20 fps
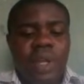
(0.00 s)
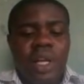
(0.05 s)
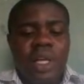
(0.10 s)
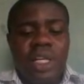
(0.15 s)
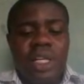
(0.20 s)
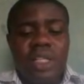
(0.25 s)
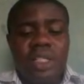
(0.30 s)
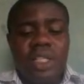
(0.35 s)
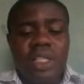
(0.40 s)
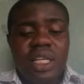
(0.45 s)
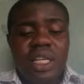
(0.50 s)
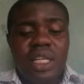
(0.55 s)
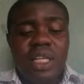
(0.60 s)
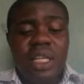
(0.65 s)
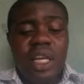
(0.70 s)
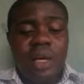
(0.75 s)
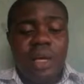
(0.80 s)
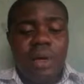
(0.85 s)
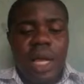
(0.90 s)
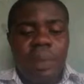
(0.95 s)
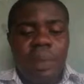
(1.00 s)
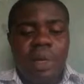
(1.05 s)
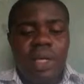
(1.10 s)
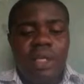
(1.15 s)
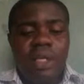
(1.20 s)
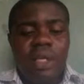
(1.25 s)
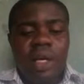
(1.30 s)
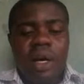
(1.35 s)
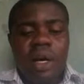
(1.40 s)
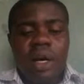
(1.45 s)
It's the nail, I mean.
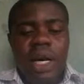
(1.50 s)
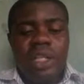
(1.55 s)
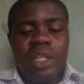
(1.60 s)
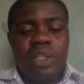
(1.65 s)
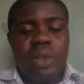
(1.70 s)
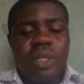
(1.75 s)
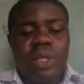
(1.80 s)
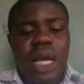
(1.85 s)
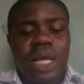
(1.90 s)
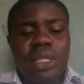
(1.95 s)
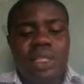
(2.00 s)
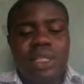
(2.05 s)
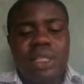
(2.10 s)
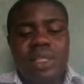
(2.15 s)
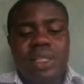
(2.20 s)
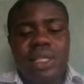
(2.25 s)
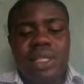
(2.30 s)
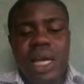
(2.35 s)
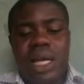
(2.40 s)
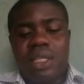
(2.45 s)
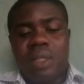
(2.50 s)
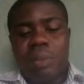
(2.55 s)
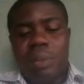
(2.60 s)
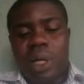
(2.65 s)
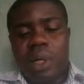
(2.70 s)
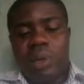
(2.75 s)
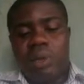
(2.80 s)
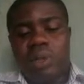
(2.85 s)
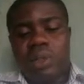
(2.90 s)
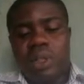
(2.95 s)
Alright, so that is that
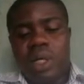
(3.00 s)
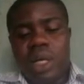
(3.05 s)
about